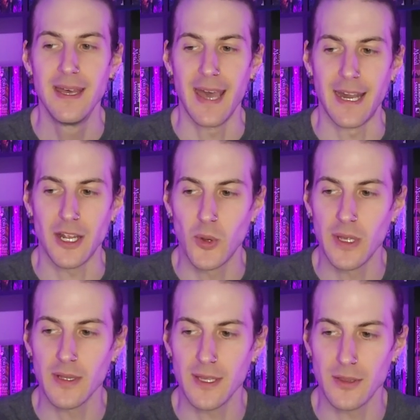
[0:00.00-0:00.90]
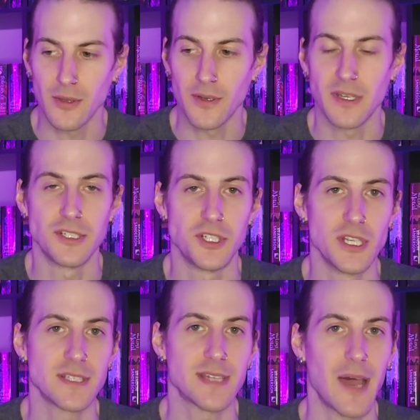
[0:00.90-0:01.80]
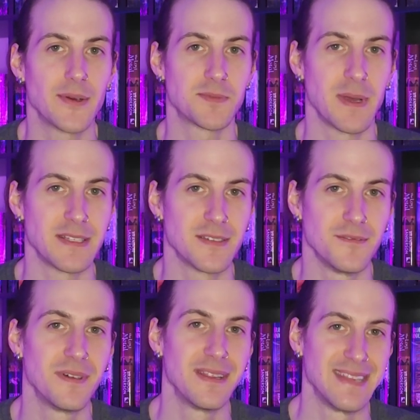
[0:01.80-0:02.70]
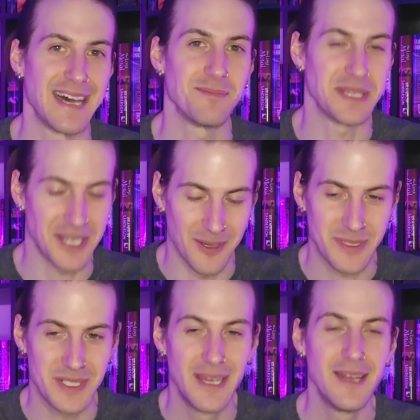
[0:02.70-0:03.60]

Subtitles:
And I quickly learned just how expensive that becomes.